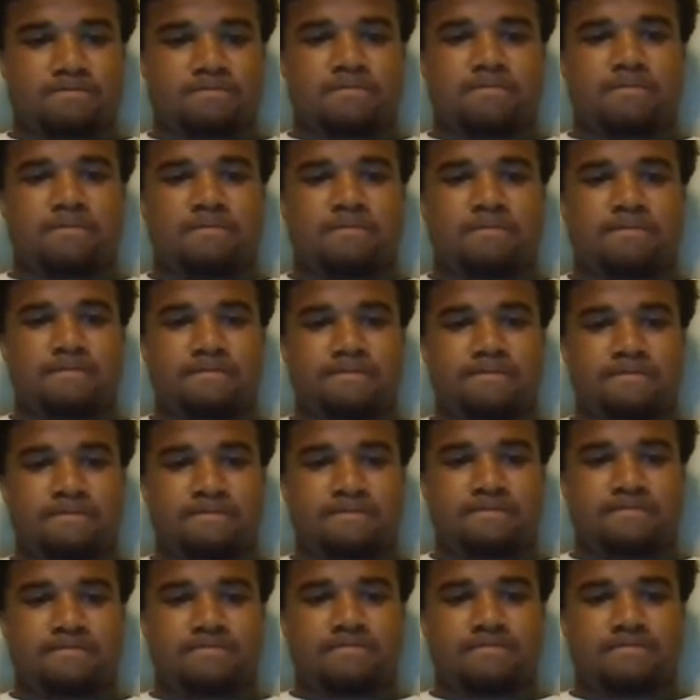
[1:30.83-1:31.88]

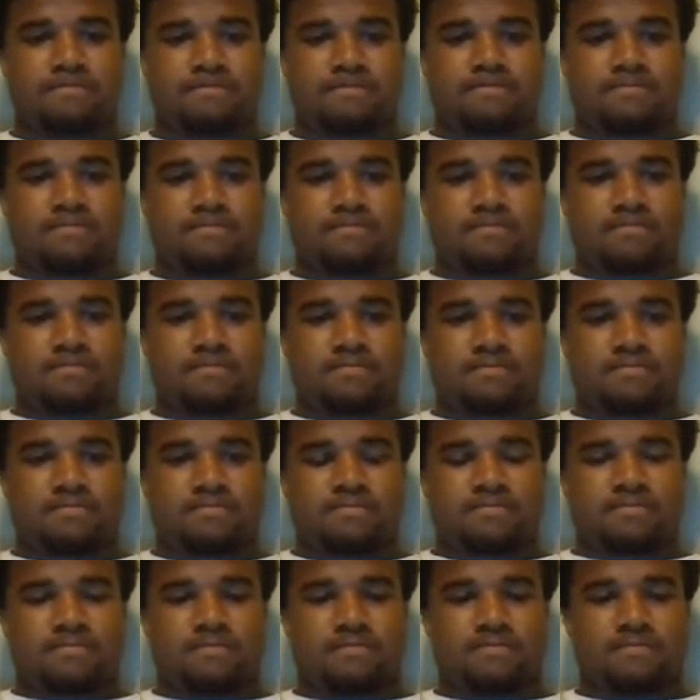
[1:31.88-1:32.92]

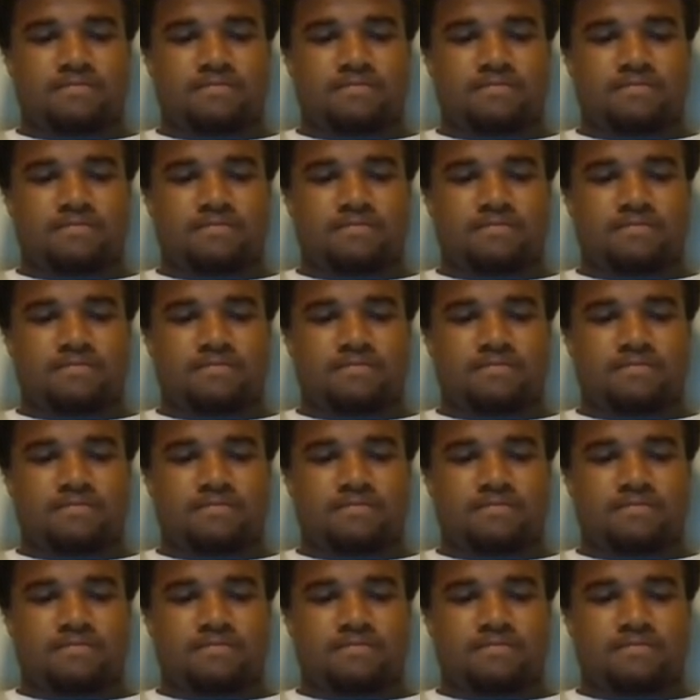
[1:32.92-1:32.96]
No words are spoken by the person on screen.